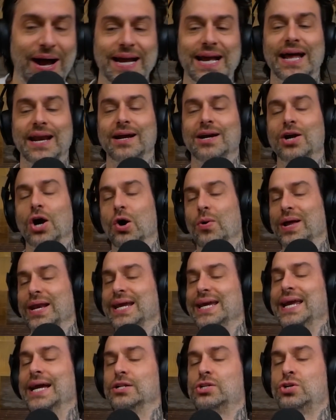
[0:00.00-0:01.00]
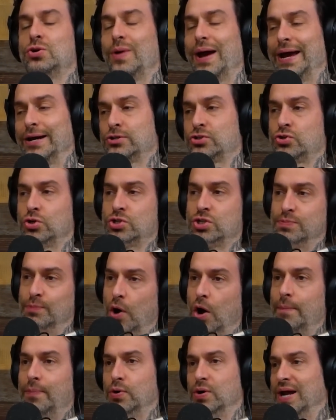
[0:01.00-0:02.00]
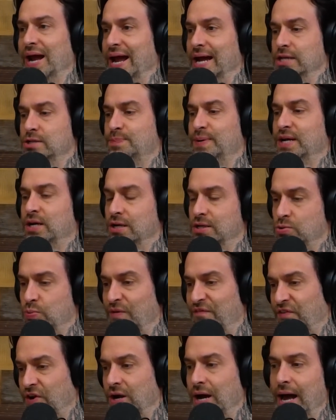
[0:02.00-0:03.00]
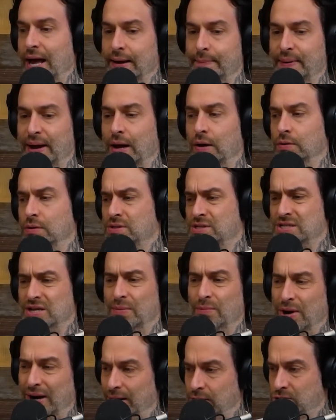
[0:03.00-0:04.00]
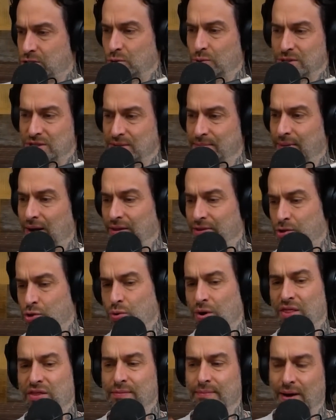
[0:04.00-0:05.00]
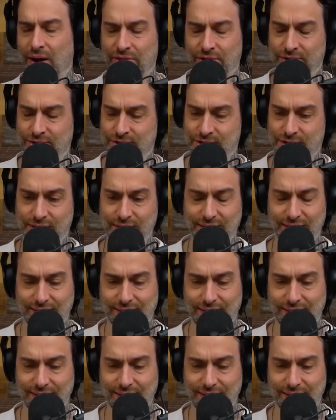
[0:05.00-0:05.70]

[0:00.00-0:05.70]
I got to go in and get 2 extra small bouquets because we forgot about someone else who was a mother, 2 other mothers.